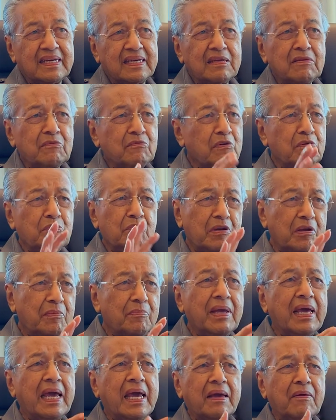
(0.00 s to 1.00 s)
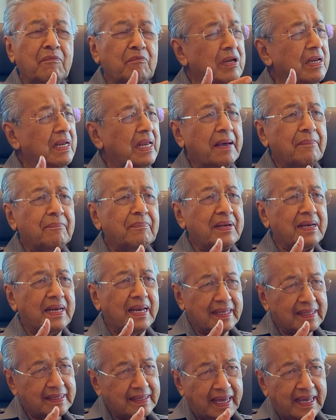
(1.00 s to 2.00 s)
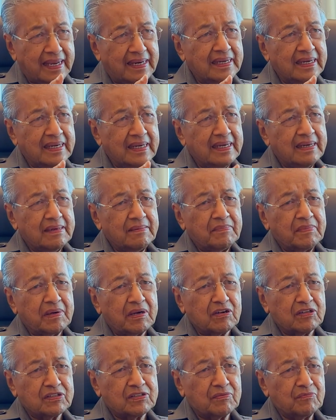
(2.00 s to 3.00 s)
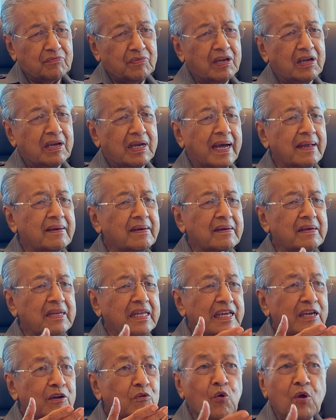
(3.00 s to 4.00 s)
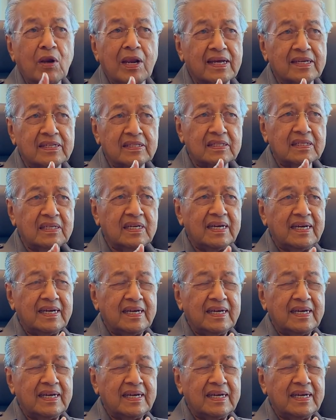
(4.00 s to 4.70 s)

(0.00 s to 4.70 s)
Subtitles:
It will happen like that, because we can't equalize.